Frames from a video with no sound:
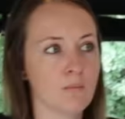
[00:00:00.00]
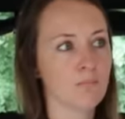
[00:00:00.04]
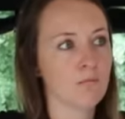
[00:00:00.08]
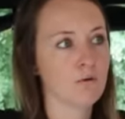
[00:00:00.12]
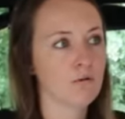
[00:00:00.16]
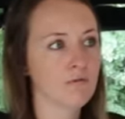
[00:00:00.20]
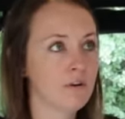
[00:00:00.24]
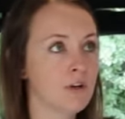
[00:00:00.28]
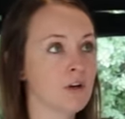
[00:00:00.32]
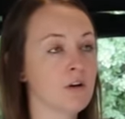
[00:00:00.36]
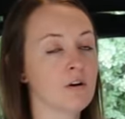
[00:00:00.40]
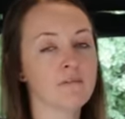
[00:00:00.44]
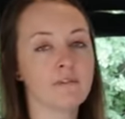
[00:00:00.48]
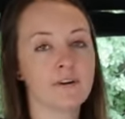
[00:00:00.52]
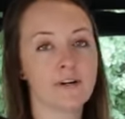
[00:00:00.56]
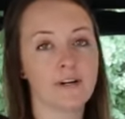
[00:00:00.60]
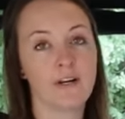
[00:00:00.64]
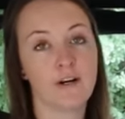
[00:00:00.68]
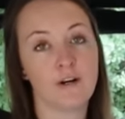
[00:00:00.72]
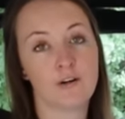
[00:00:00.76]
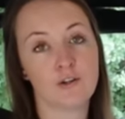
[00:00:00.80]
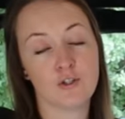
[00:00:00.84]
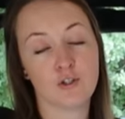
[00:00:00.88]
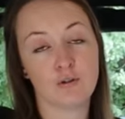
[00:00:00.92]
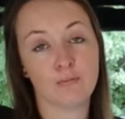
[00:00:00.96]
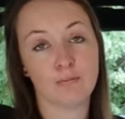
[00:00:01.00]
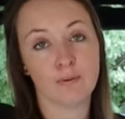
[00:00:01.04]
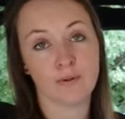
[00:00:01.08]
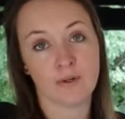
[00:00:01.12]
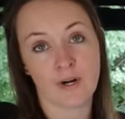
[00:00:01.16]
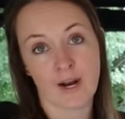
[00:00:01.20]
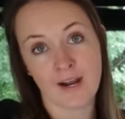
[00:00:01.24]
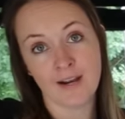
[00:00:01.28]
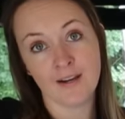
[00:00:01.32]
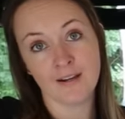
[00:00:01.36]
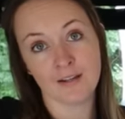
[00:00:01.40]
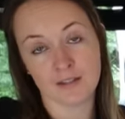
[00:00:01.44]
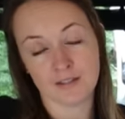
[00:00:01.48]
Moving over here to
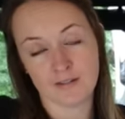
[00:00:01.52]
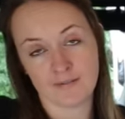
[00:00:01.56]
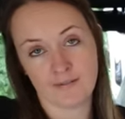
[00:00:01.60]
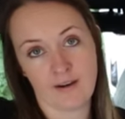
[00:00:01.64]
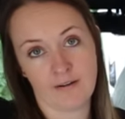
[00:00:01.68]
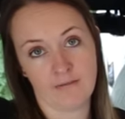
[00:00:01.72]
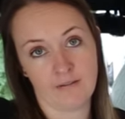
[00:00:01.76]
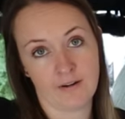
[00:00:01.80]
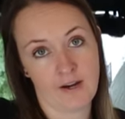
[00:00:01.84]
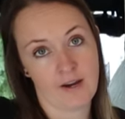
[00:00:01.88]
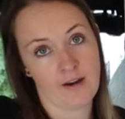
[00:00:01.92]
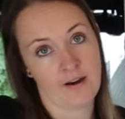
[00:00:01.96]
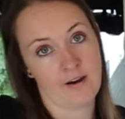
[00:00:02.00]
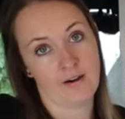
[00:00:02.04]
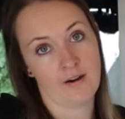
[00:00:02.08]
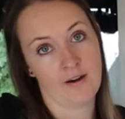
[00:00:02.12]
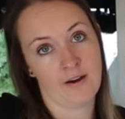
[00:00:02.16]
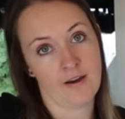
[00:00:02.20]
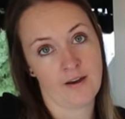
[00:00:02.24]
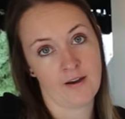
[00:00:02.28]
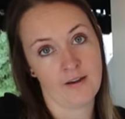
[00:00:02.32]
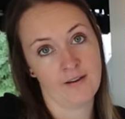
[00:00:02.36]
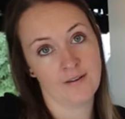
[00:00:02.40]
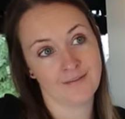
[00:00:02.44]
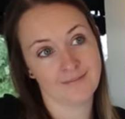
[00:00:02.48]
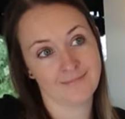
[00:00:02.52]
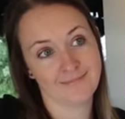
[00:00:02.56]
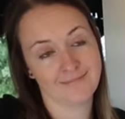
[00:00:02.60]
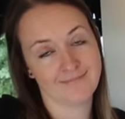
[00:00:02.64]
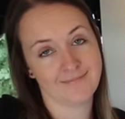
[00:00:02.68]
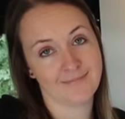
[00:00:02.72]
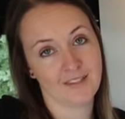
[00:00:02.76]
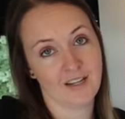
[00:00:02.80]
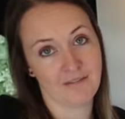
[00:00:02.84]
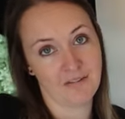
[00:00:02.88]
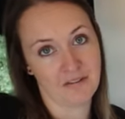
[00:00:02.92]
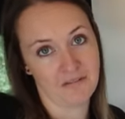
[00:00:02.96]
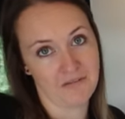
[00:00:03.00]
Brian's favorite area
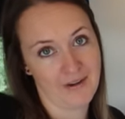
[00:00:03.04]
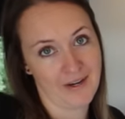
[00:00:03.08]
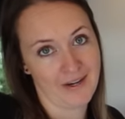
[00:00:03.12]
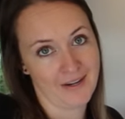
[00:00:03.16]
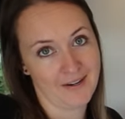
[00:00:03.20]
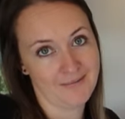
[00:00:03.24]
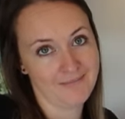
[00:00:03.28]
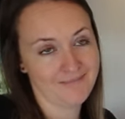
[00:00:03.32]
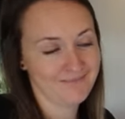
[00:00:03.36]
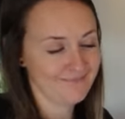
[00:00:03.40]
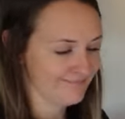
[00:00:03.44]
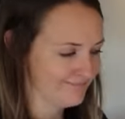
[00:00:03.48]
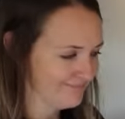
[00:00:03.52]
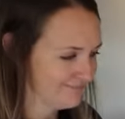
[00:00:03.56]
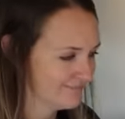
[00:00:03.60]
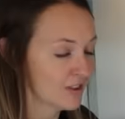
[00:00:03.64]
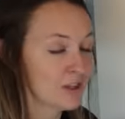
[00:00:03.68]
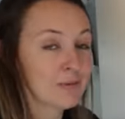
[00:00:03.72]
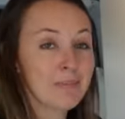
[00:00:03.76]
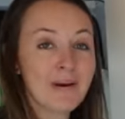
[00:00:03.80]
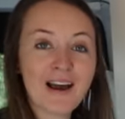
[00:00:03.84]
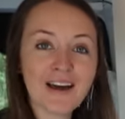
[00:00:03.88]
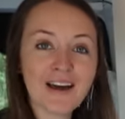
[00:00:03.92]
of the van, the